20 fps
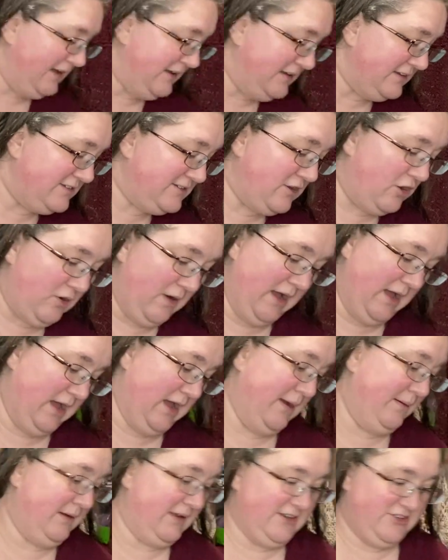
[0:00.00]
So
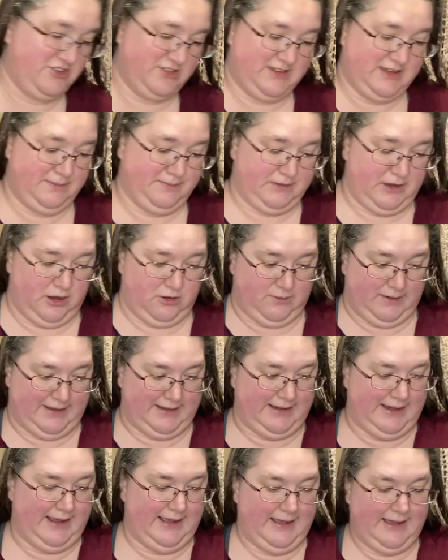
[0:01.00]
I'm going to just keep
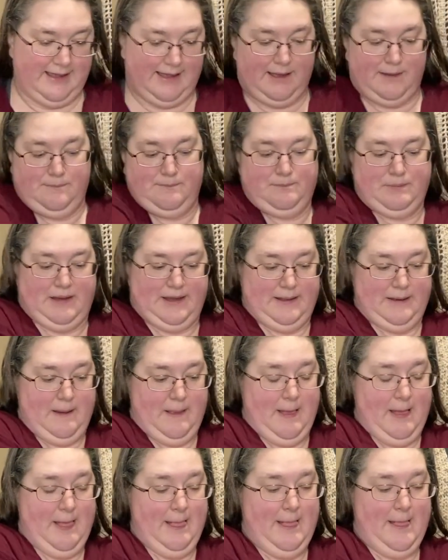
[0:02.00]
going, but
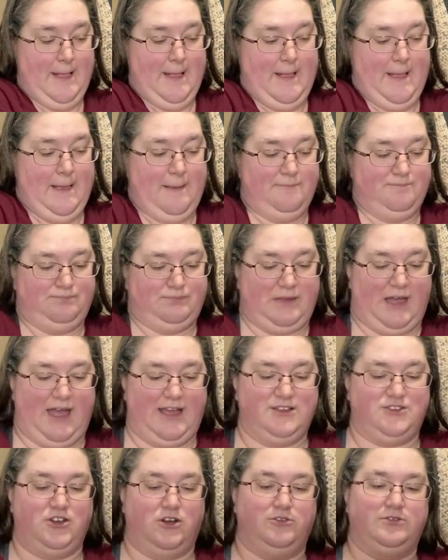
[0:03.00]

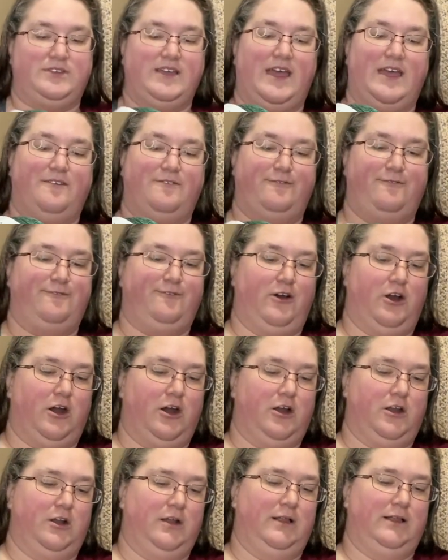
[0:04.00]
I don't have
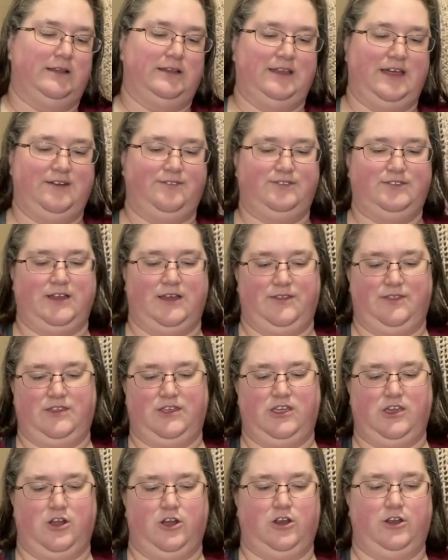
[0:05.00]
far left on the
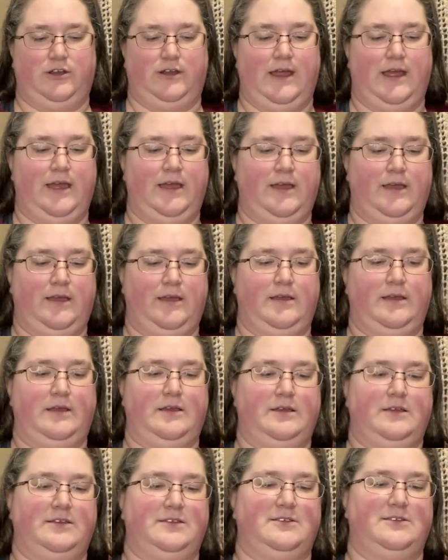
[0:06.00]
yarn.
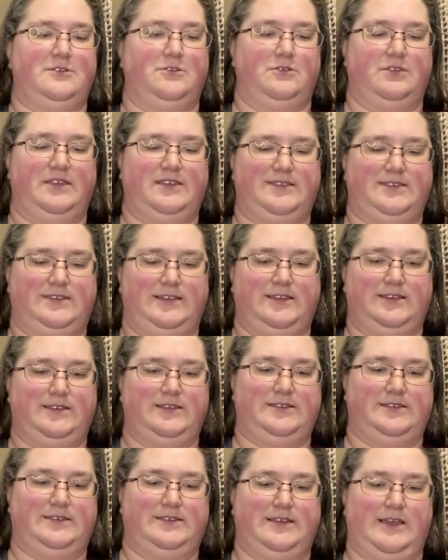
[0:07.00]
So this
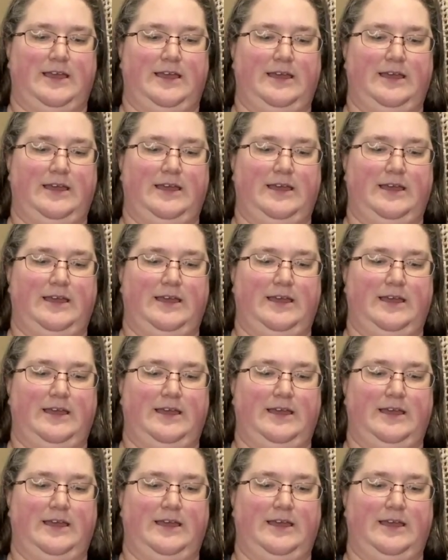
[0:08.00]
is